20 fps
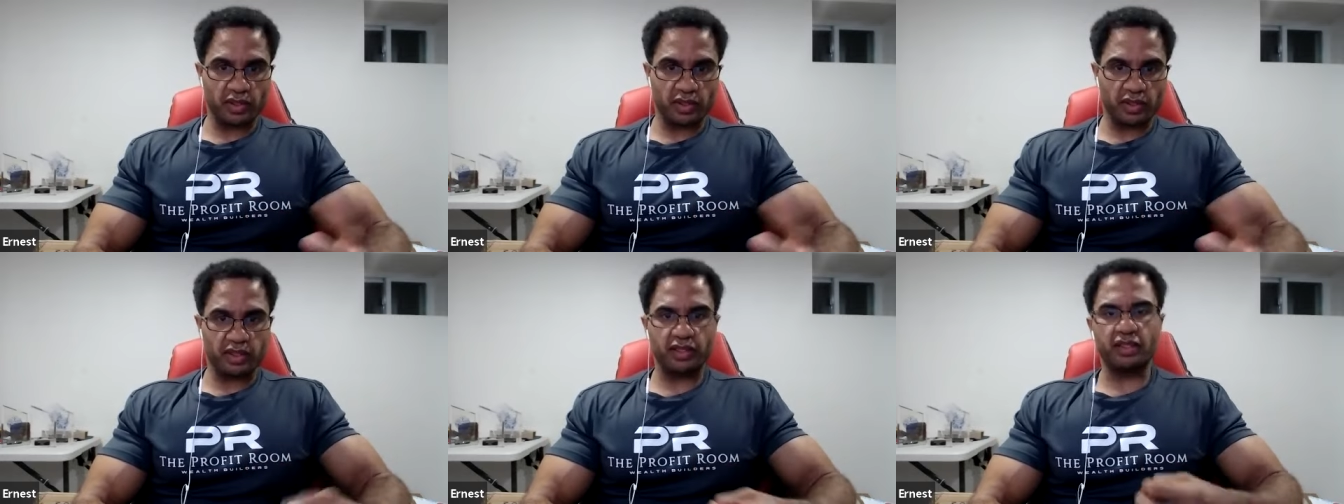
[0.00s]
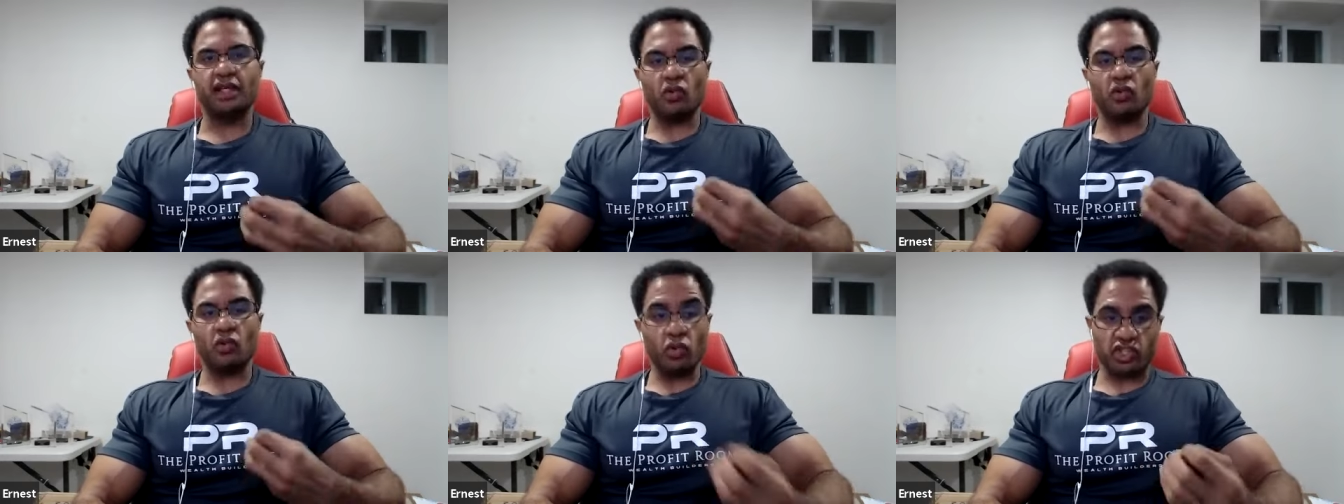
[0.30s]

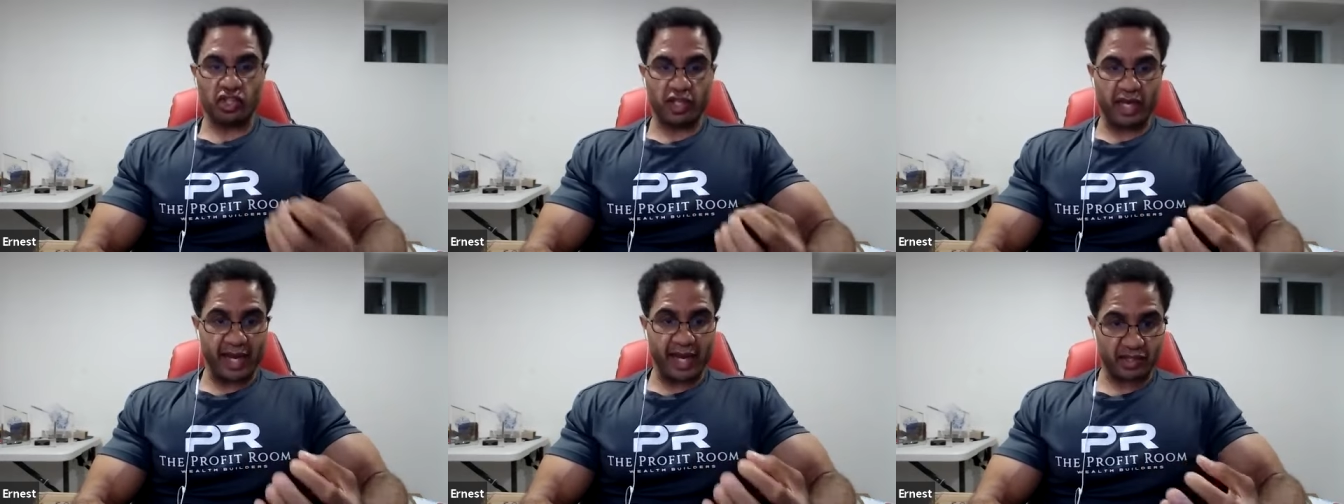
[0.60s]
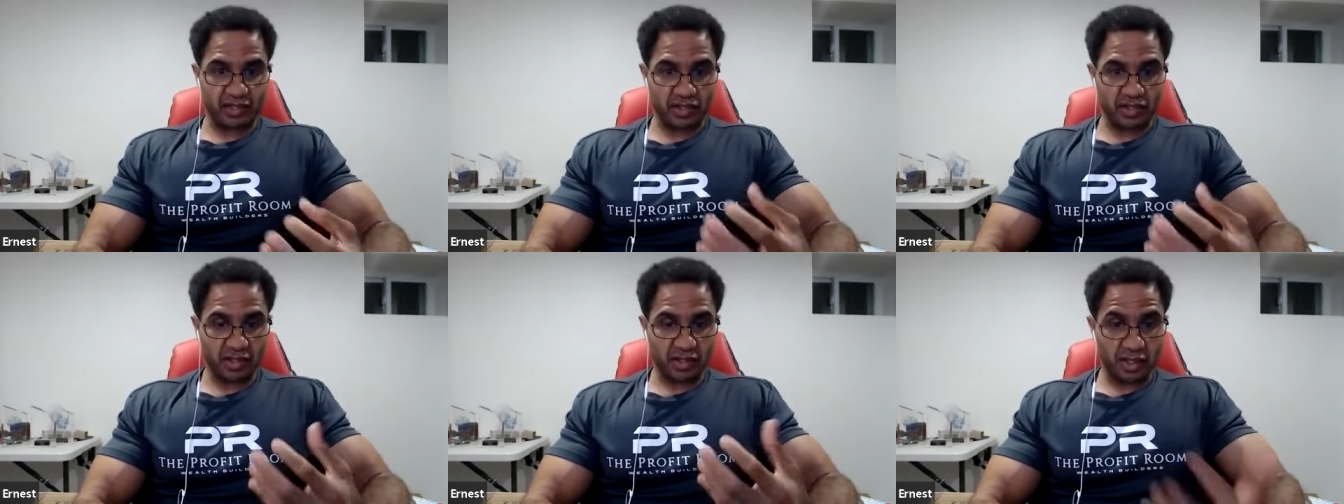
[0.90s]
on what
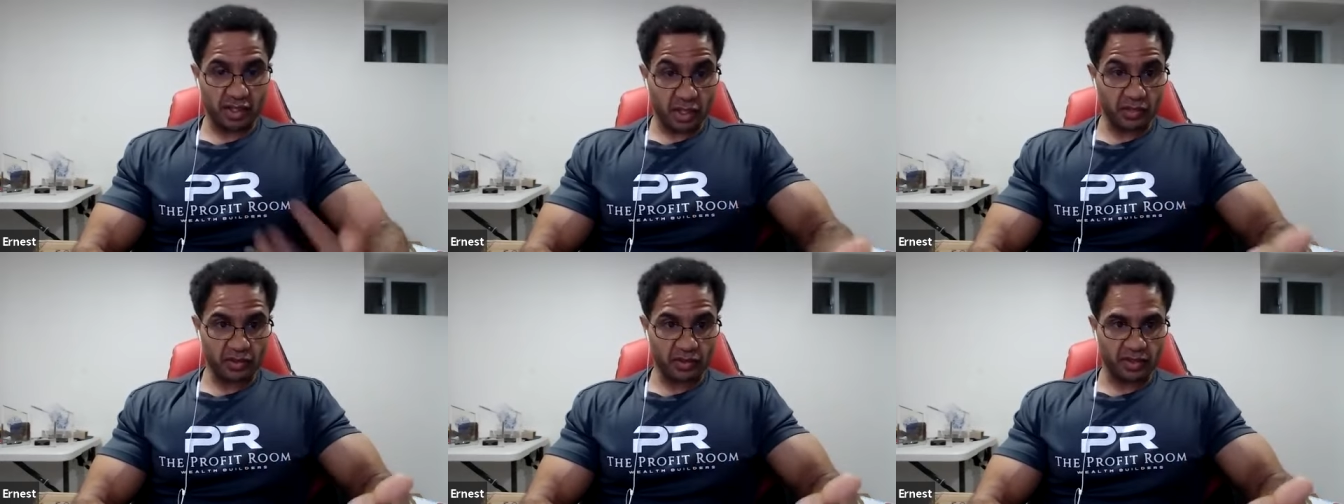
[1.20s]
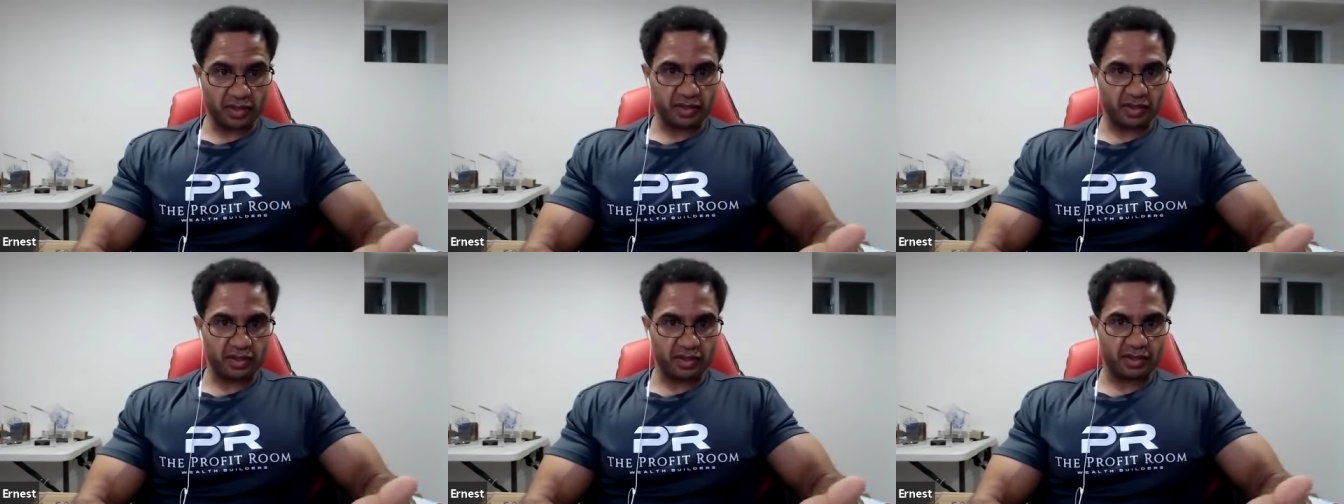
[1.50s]
you're actually
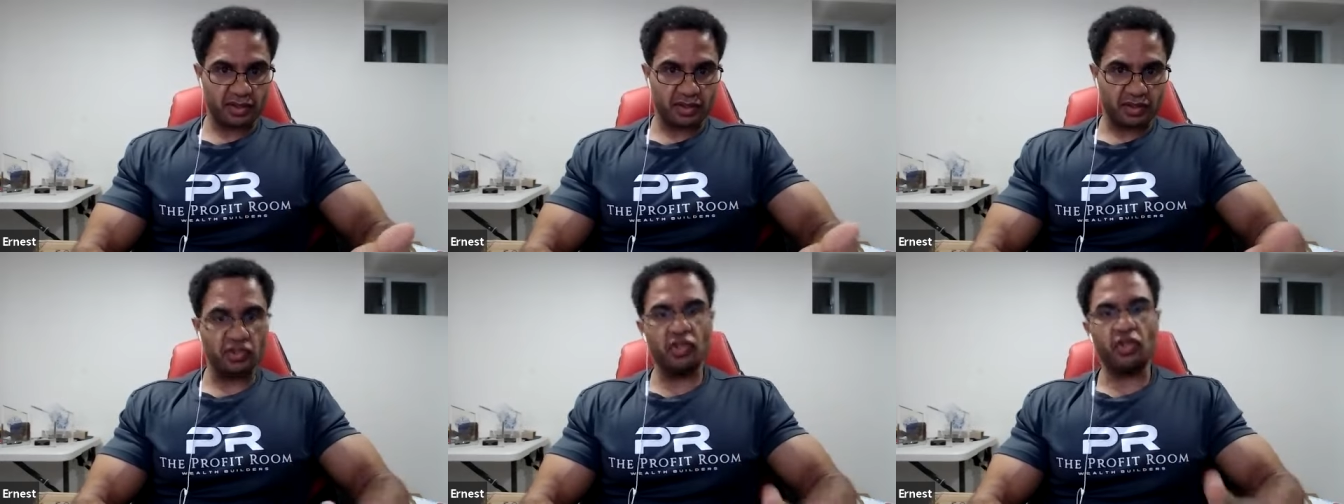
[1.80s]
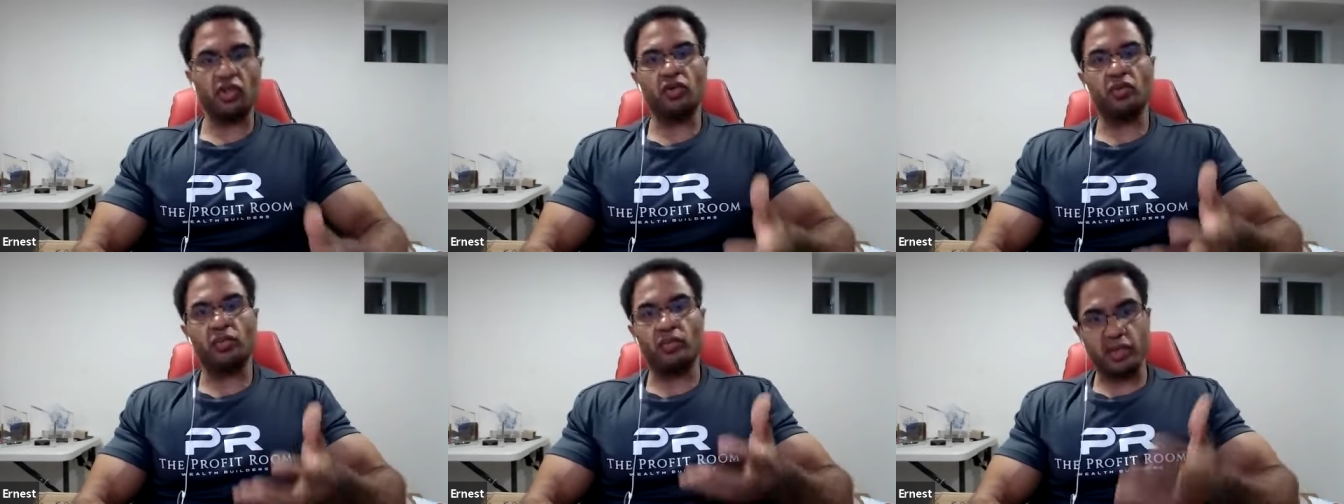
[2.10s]
learning, you
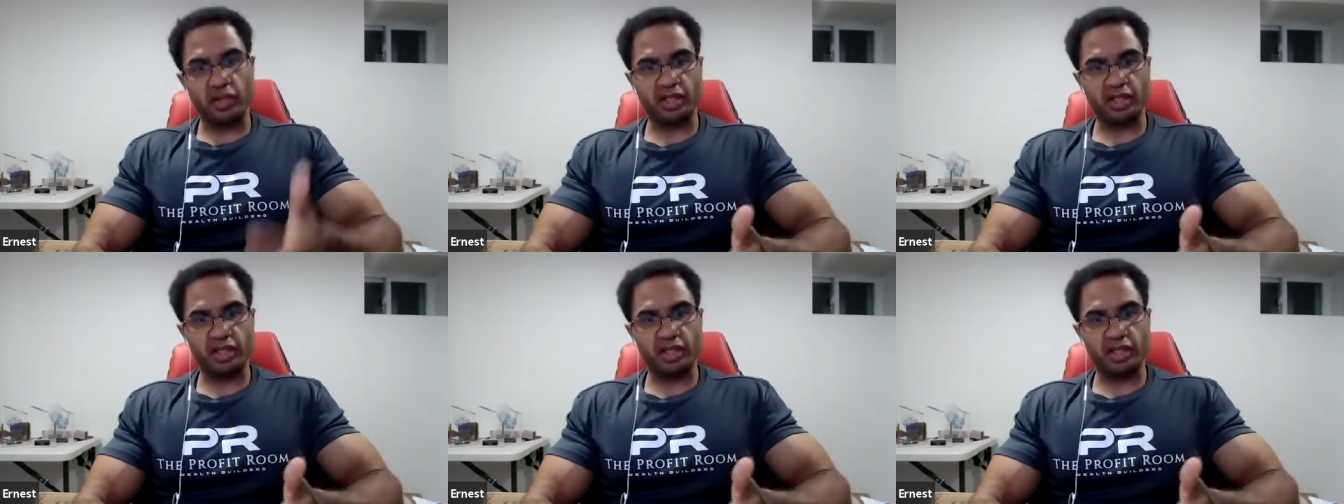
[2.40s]
know,